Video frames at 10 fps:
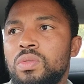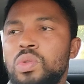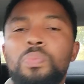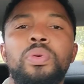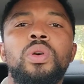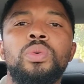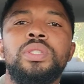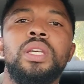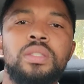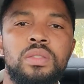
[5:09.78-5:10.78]
to
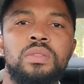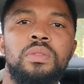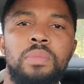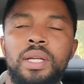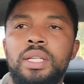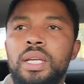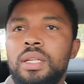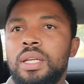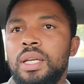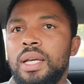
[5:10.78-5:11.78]
process my
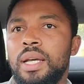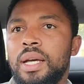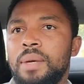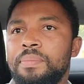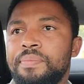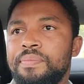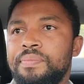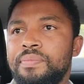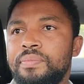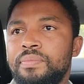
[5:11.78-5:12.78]
day um,
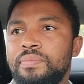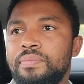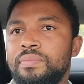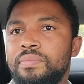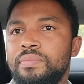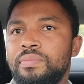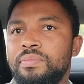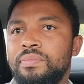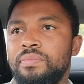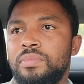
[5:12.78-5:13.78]

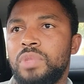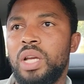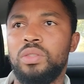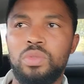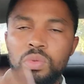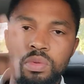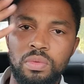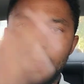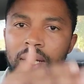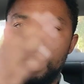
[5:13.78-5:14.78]
trying to
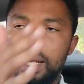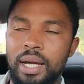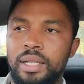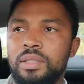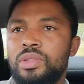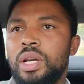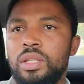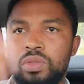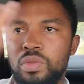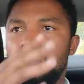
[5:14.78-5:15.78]
align
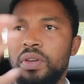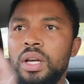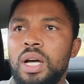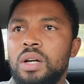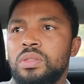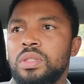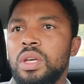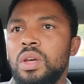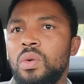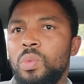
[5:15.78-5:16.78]
trying to figure out
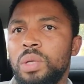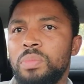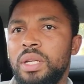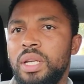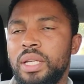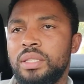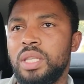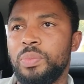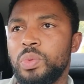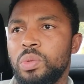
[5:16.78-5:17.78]
what my next
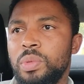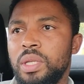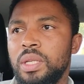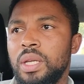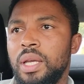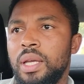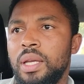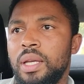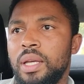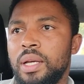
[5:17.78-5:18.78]
steps will be.
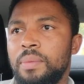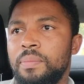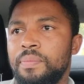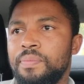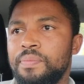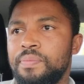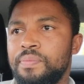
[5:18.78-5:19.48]
Um,